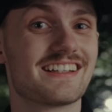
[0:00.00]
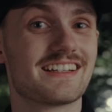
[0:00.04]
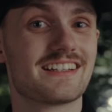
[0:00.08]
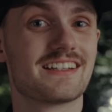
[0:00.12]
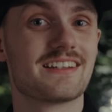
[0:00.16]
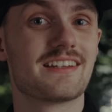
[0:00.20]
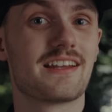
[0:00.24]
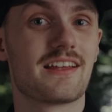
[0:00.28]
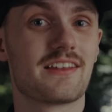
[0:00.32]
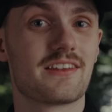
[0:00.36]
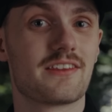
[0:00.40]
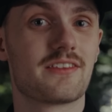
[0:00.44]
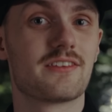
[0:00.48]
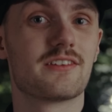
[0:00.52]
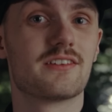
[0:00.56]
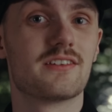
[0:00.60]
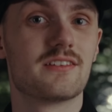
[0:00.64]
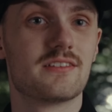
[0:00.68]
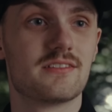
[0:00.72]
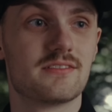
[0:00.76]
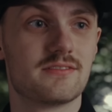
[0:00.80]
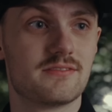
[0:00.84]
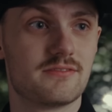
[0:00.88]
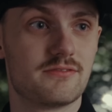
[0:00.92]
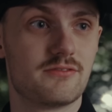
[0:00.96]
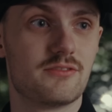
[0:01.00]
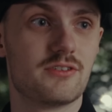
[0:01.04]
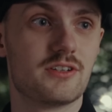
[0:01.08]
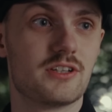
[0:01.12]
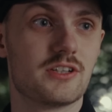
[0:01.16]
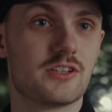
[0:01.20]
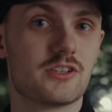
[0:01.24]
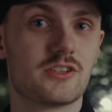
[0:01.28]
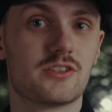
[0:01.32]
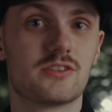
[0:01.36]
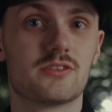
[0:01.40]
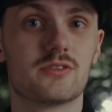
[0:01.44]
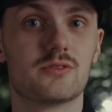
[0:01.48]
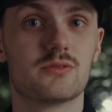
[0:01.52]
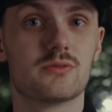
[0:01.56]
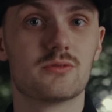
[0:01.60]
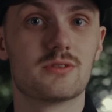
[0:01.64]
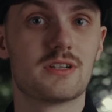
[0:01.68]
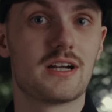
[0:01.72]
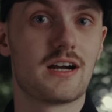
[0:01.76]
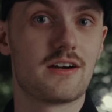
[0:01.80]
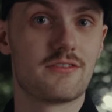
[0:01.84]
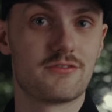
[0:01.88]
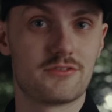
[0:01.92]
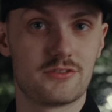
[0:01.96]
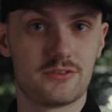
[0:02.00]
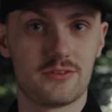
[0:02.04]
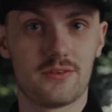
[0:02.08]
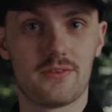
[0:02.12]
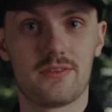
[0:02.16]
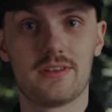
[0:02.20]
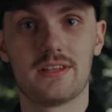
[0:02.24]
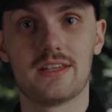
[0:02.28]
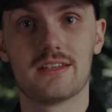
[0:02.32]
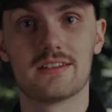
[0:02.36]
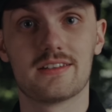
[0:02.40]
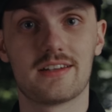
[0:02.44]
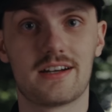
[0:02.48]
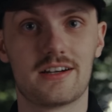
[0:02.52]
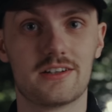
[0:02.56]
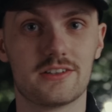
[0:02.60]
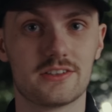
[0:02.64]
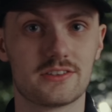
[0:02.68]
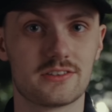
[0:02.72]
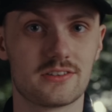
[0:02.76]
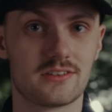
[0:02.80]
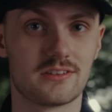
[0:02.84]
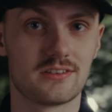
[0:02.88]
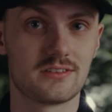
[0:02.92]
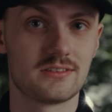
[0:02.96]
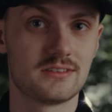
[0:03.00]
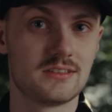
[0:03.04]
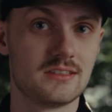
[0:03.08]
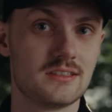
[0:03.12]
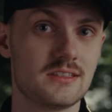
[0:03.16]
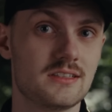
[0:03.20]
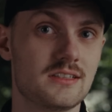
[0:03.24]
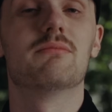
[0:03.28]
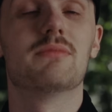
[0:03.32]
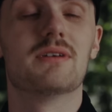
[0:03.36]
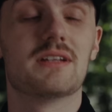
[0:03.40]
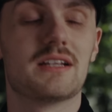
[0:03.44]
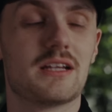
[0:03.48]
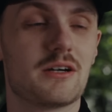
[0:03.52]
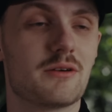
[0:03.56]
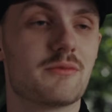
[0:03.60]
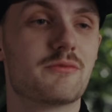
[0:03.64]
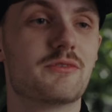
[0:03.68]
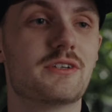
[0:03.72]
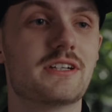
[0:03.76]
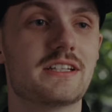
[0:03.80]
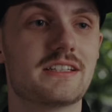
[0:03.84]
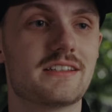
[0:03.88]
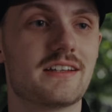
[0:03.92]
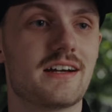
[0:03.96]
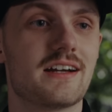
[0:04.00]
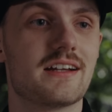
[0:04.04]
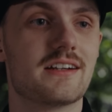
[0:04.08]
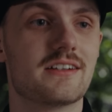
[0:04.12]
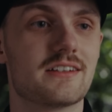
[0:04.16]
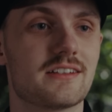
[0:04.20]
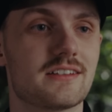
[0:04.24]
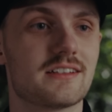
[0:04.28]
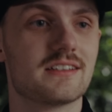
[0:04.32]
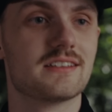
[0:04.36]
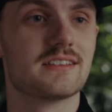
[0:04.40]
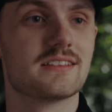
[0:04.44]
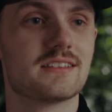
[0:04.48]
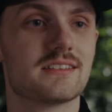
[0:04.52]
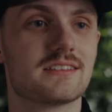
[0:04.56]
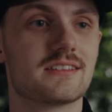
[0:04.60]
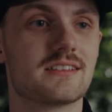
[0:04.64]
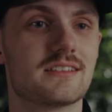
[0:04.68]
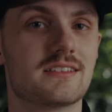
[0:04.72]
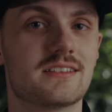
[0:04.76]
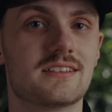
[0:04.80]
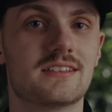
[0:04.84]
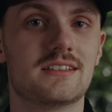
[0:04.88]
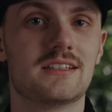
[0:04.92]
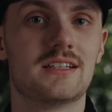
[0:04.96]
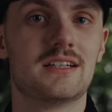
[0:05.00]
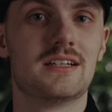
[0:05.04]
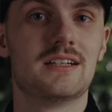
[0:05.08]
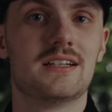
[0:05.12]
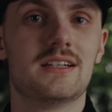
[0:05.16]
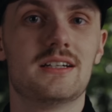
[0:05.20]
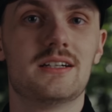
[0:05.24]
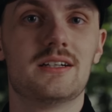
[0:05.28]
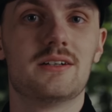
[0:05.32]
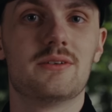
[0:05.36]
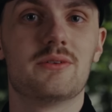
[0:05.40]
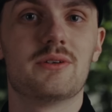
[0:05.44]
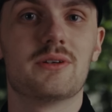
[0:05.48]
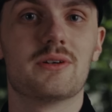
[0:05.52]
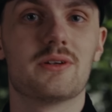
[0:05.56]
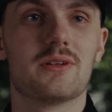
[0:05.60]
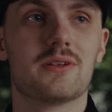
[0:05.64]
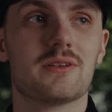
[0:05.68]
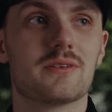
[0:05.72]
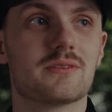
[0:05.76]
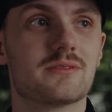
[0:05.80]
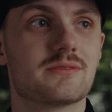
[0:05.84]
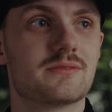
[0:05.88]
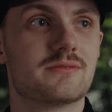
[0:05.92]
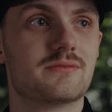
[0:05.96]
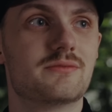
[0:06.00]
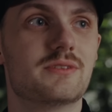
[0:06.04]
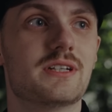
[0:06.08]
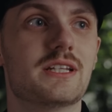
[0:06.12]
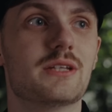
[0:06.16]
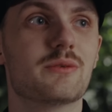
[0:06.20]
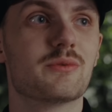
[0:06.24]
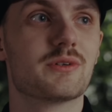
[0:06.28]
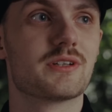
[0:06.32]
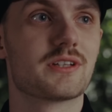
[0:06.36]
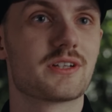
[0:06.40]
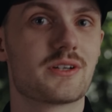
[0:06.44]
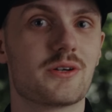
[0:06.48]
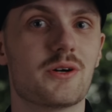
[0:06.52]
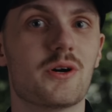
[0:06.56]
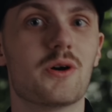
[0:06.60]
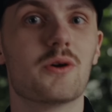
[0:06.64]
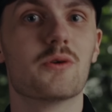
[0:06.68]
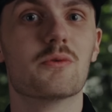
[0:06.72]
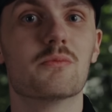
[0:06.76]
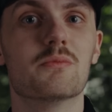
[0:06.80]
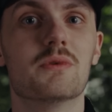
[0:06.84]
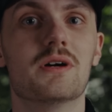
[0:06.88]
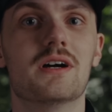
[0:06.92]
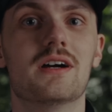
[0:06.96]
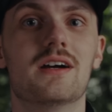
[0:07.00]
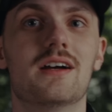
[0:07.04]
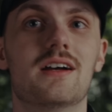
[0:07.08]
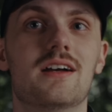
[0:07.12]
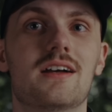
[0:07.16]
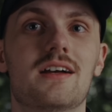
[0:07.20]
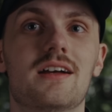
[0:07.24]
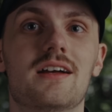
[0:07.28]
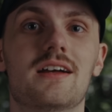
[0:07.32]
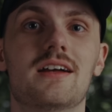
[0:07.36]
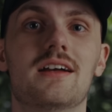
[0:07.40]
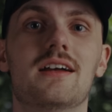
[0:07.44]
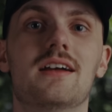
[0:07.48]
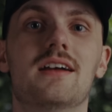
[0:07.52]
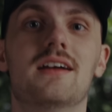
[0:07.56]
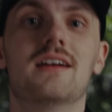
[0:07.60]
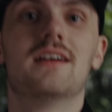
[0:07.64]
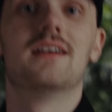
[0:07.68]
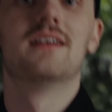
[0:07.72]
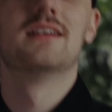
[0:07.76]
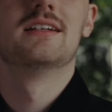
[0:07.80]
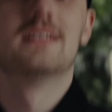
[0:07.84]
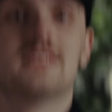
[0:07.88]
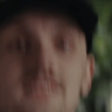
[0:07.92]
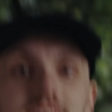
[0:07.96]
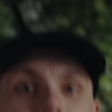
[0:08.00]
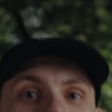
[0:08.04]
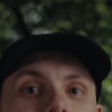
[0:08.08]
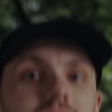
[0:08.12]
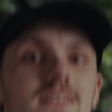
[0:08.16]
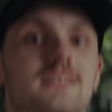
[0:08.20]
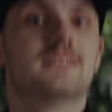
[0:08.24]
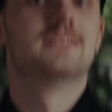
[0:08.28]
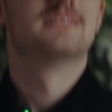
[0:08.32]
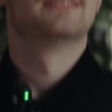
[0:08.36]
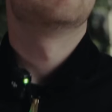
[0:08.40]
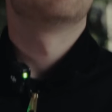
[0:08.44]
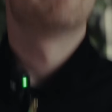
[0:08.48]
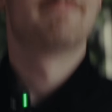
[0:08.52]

got enough footage to cover the entire song, but now I'm really tired and we all really want to go home. I was